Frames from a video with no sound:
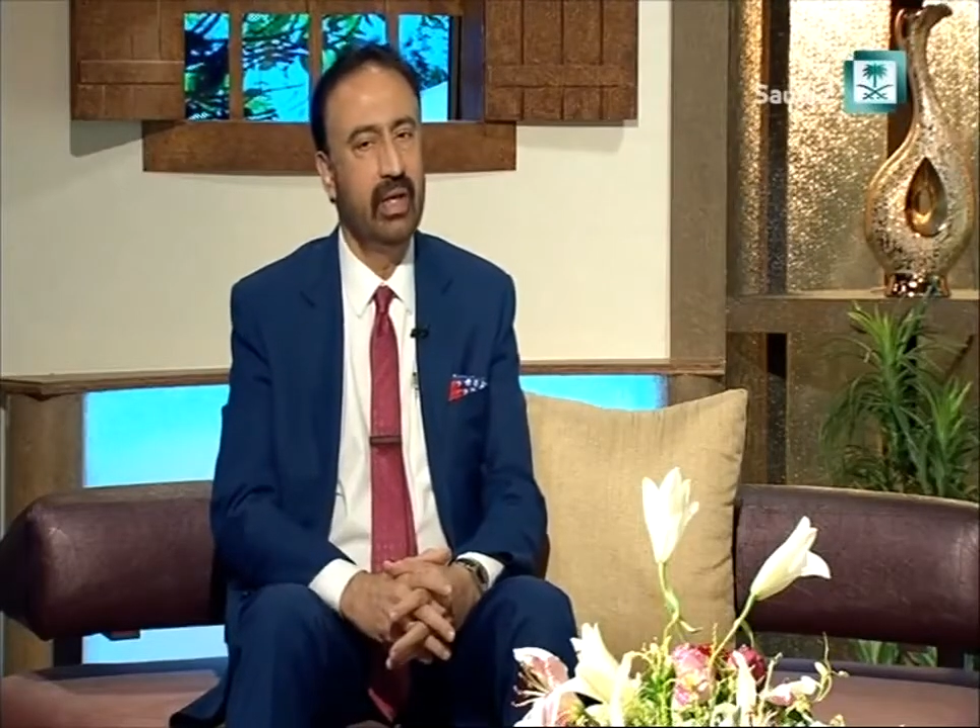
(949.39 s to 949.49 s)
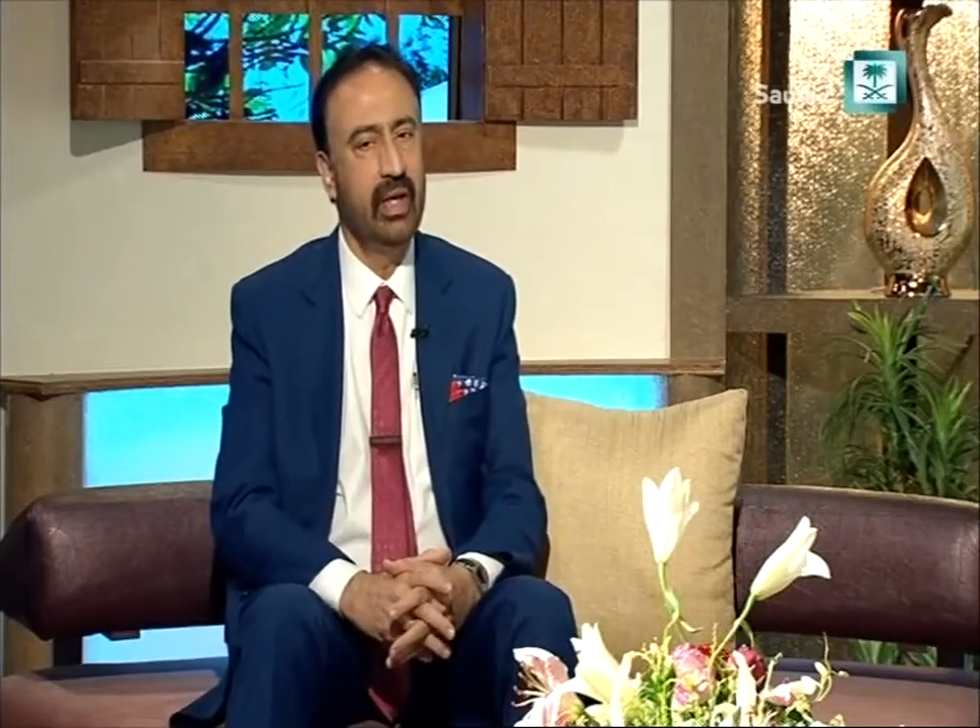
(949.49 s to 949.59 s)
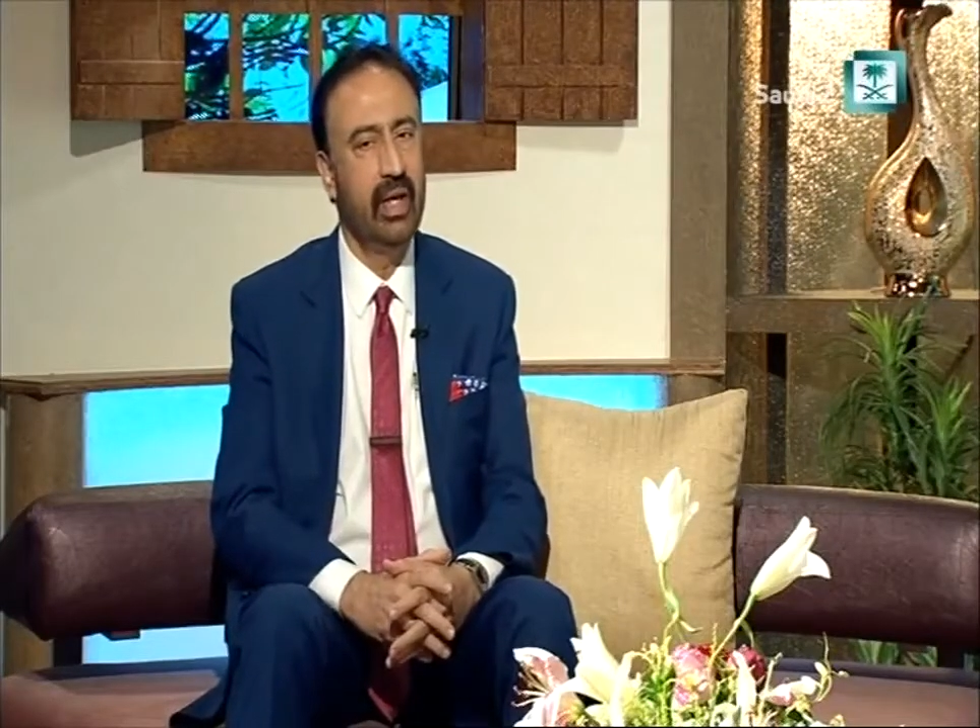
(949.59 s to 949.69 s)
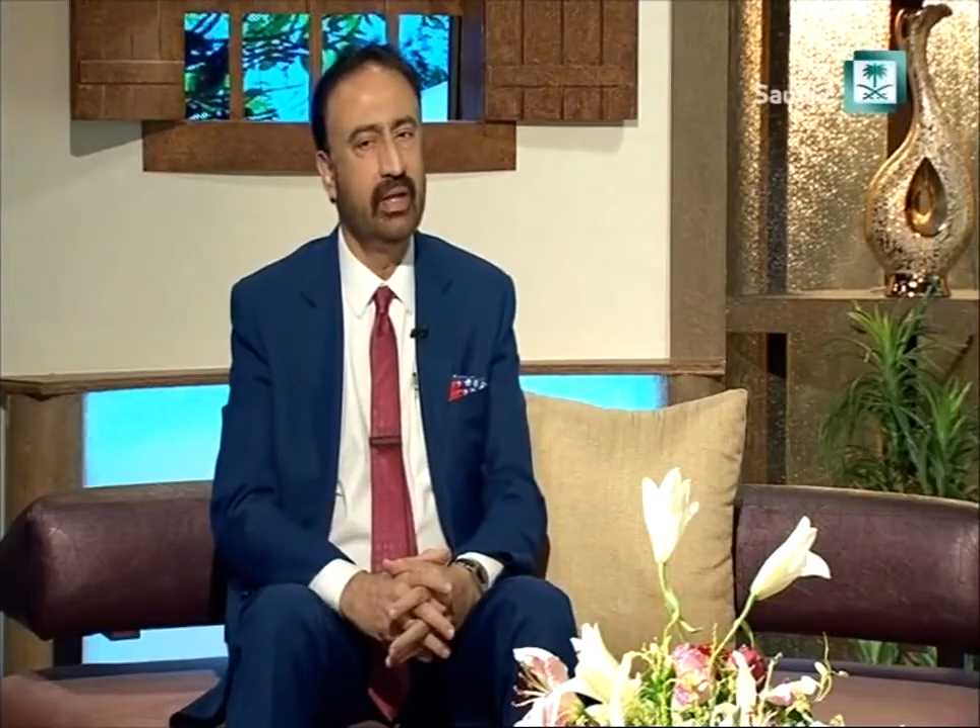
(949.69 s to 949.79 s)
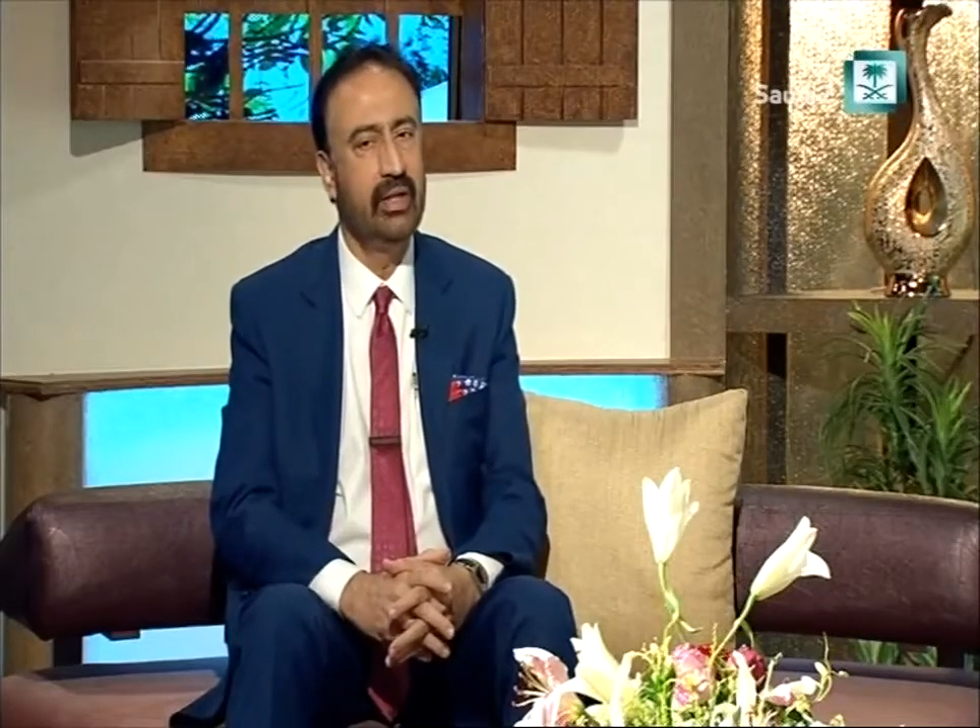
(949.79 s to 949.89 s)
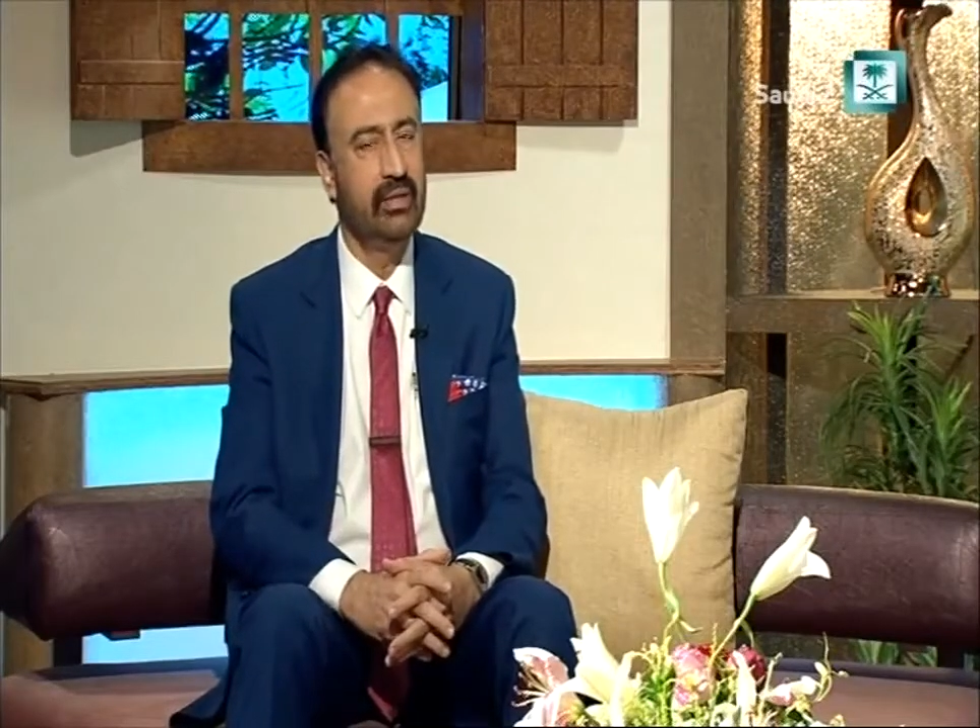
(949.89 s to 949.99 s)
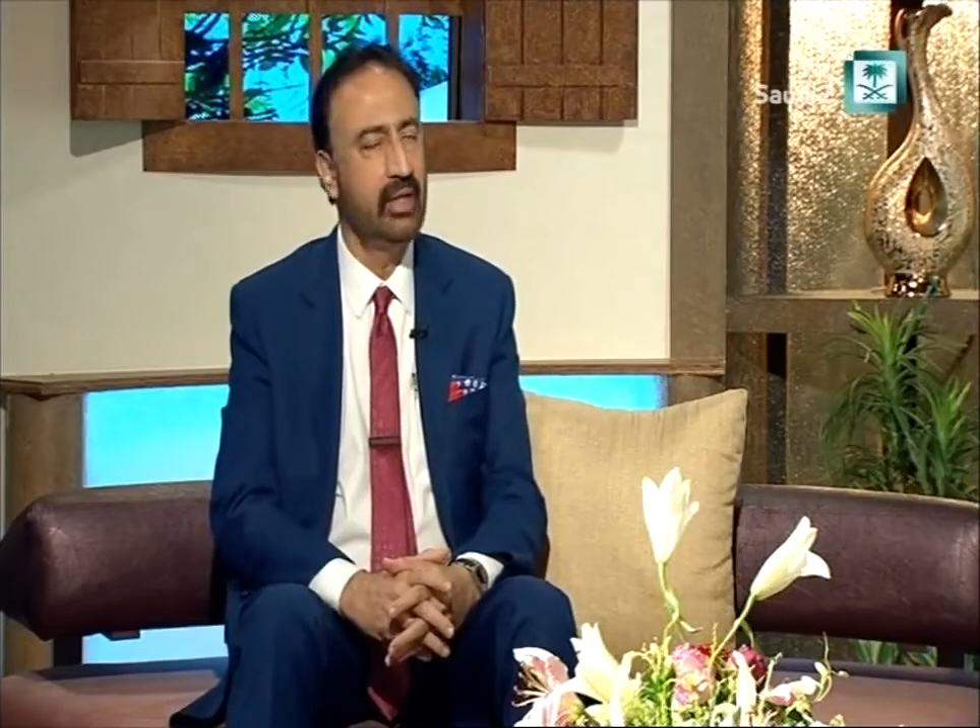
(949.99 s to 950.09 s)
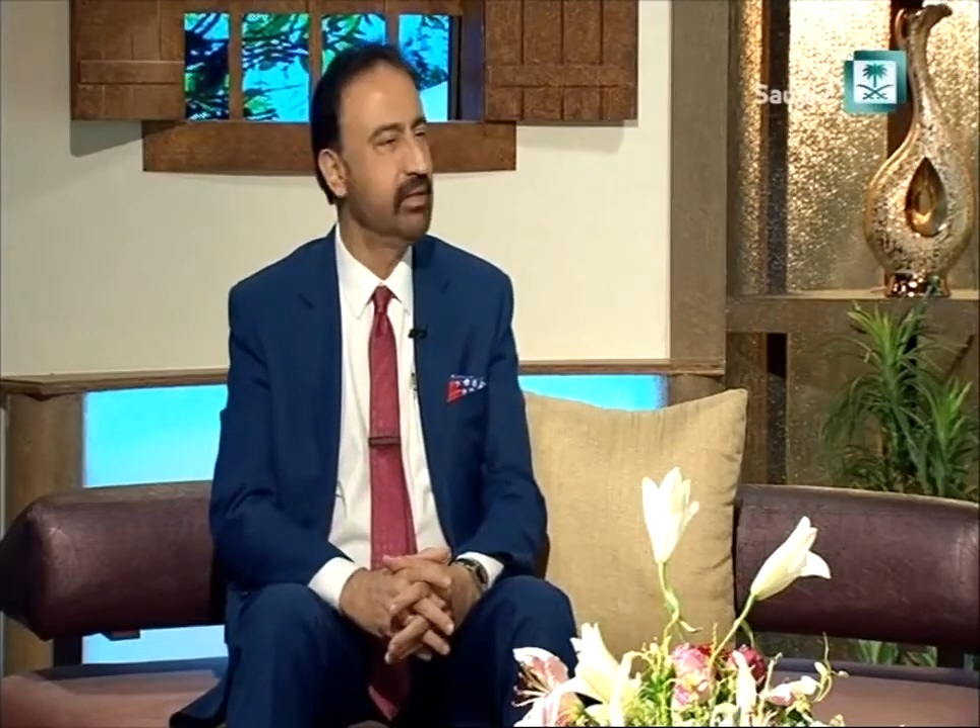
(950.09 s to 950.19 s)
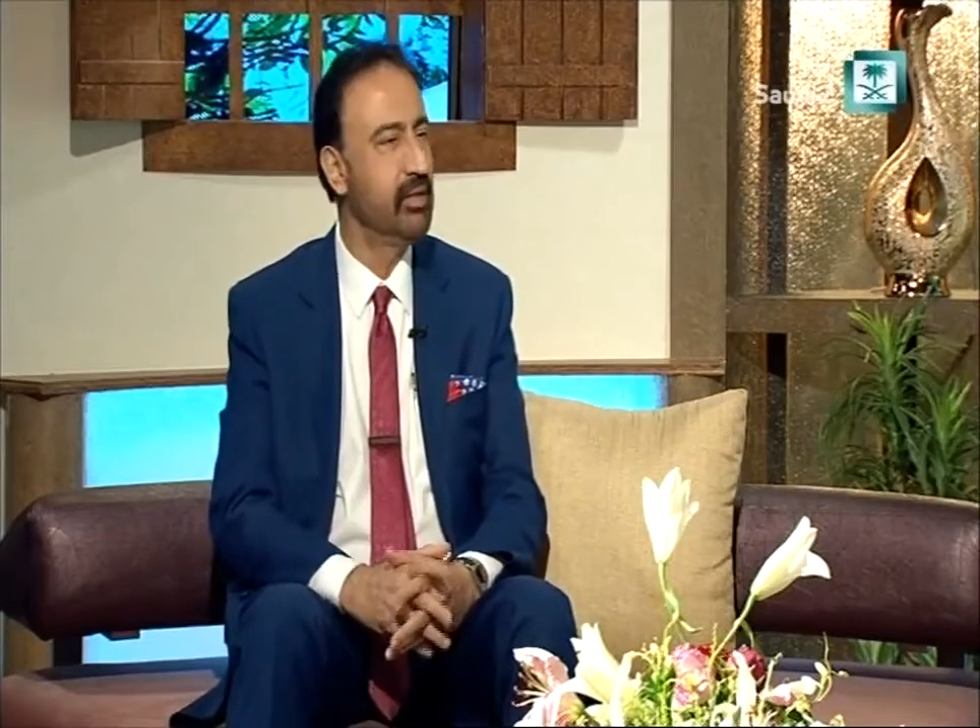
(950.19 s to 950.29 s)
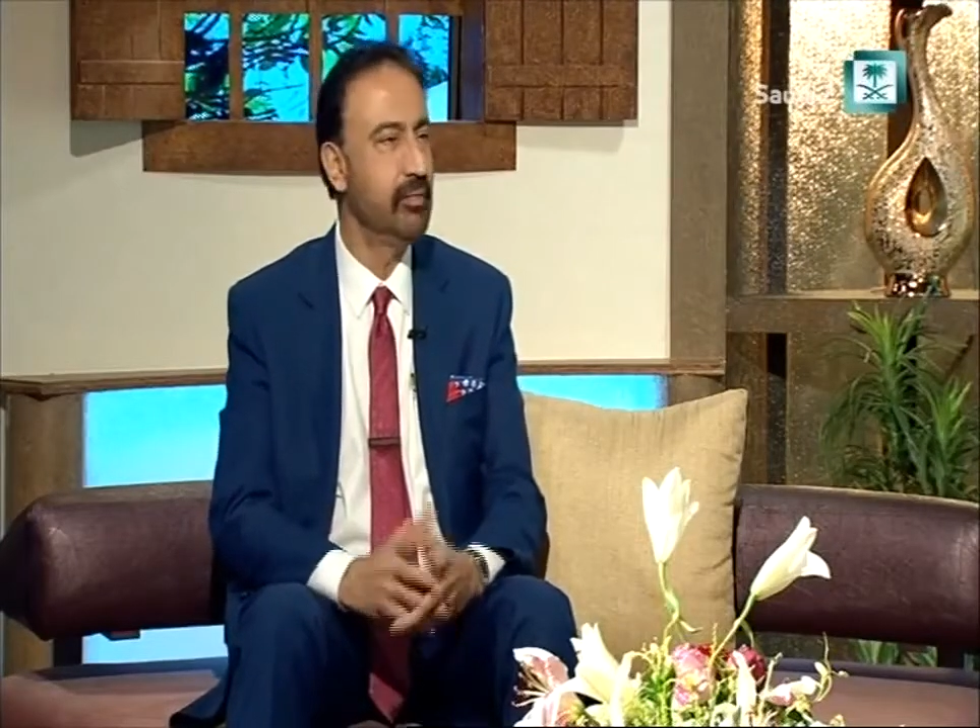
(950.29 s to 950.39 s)
and it
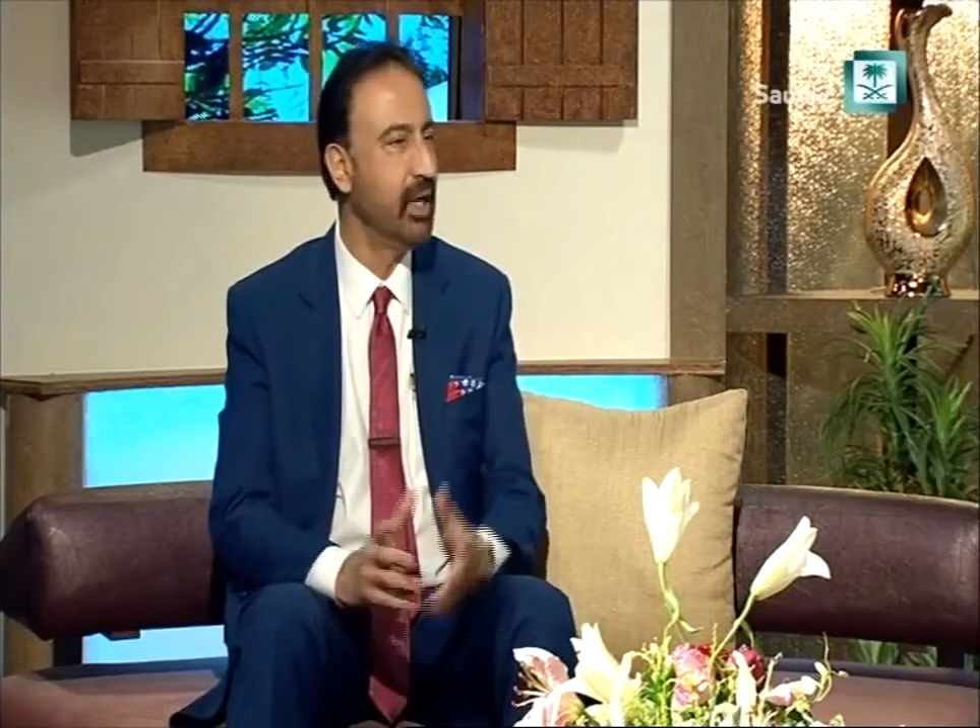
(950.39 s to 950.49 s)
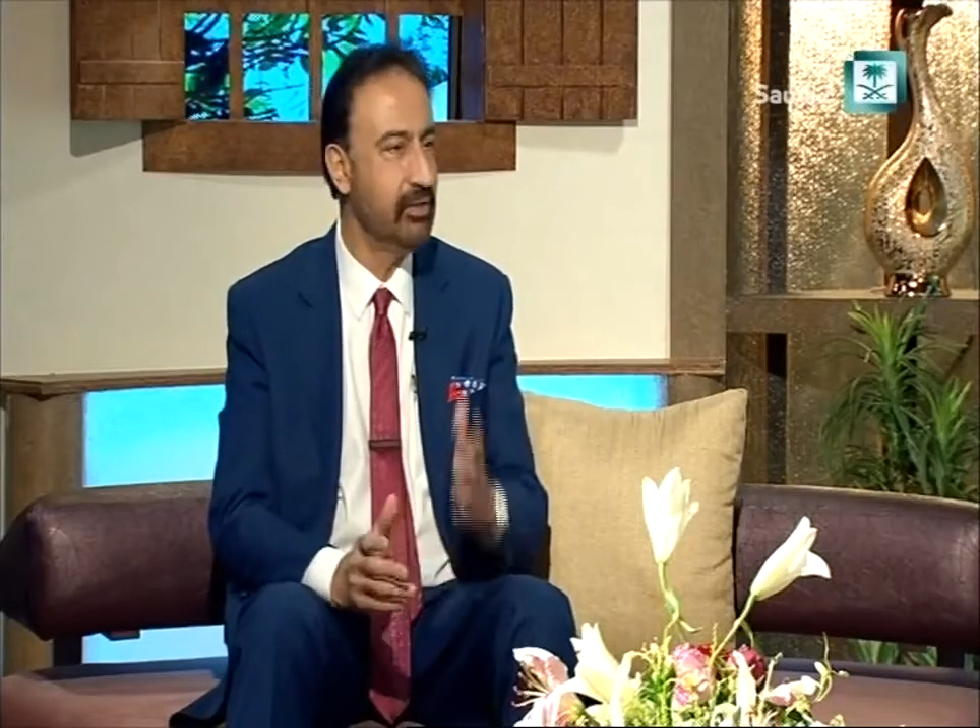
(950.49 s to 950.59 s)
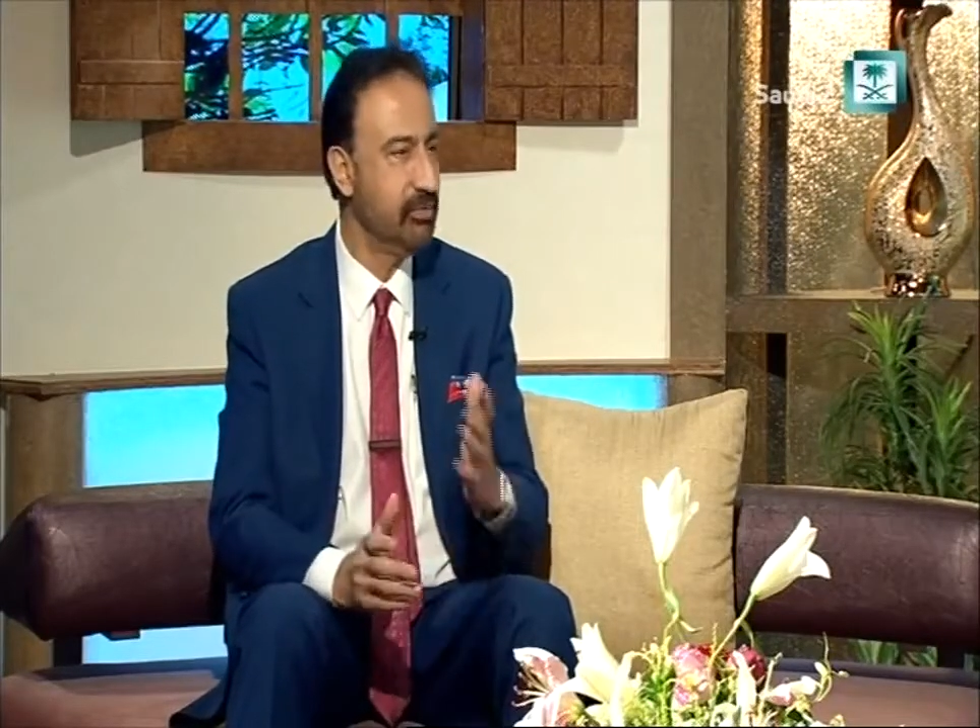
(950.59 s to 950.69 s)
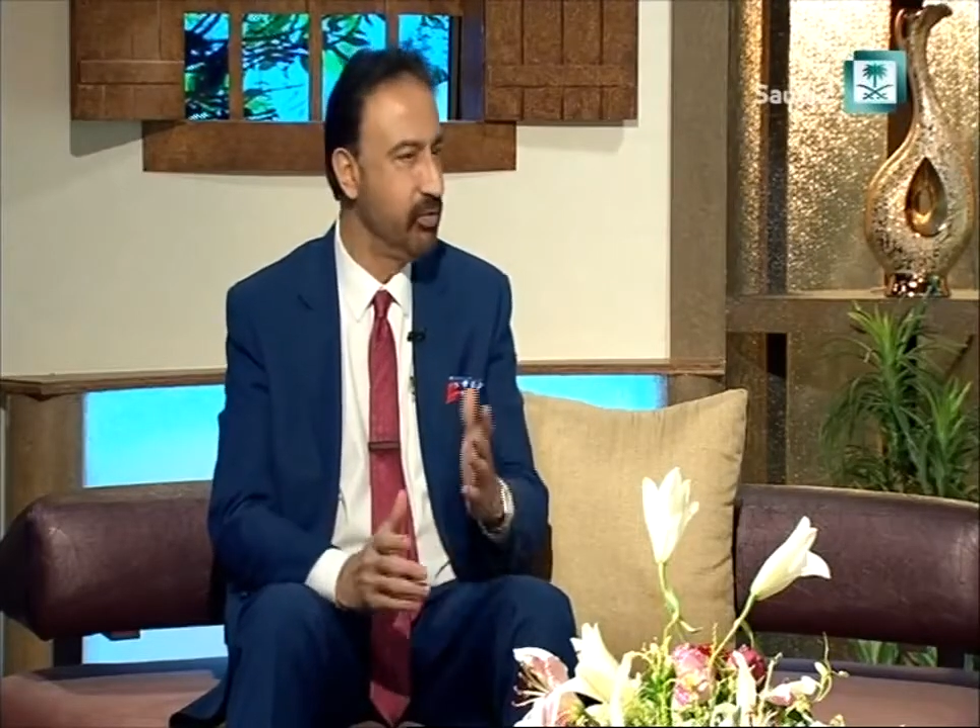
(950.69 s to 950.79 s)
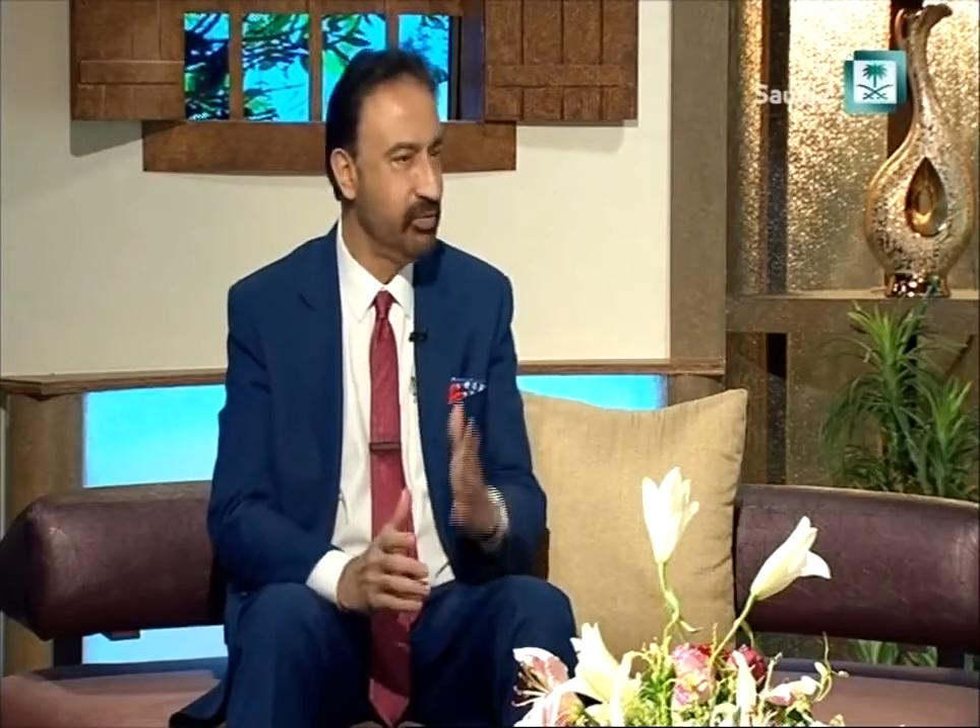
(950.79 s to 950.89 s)
takes about few